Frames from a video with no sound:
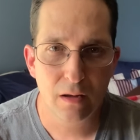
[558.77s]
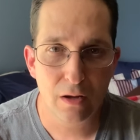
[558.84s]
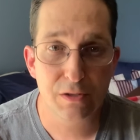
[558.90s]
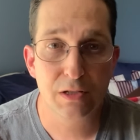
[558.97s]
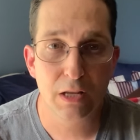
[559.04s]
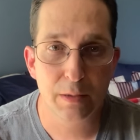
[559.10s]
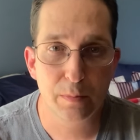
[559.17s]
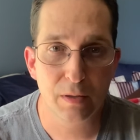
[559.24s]
I
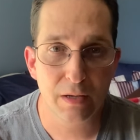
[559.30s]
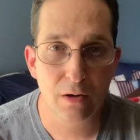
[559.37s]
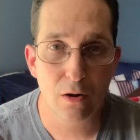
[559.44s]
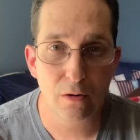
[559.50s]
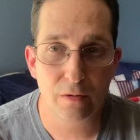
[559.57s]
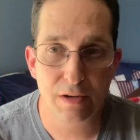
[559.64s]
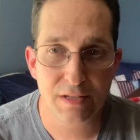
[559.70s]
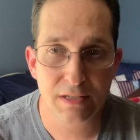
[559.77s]
also like to play
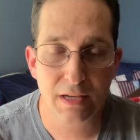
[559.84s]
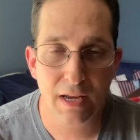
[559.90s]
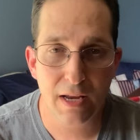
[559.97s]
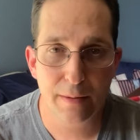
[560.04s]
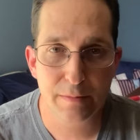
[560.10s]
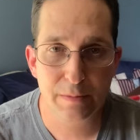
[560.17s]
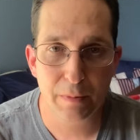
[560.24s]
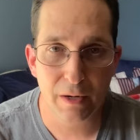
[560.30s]
car racing
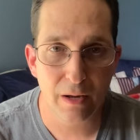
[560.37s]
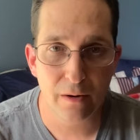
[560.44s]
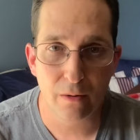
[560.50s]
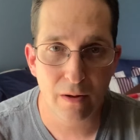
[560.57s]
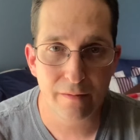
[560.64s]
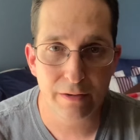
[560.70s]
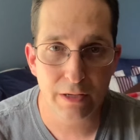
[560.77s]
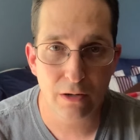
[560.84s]
games, but I don't
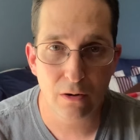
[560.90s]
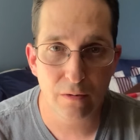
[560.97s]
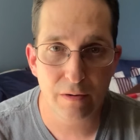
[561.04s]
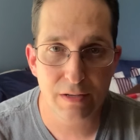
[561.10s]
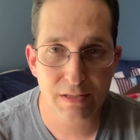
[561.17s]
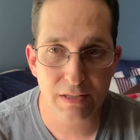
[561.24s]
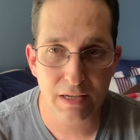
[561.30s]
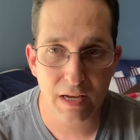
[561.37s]
have any car
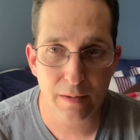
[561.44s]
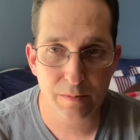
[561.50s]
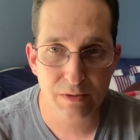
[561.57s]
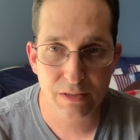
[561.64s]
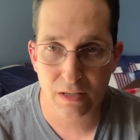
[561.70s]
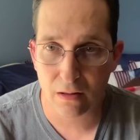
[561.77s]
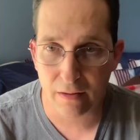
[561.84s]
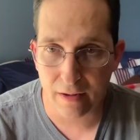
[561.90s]
racing games
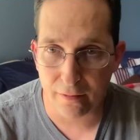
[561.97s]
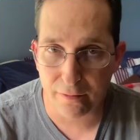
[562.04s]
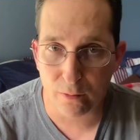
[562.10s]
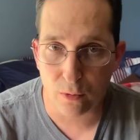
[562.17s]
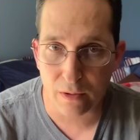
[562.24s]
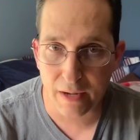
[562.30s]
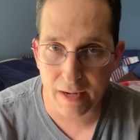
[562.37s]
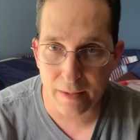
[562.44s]
because I only have
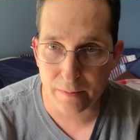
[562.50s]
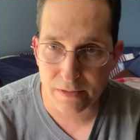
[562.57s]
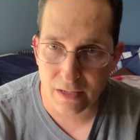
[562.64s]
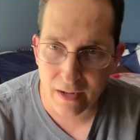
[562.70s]
4 games.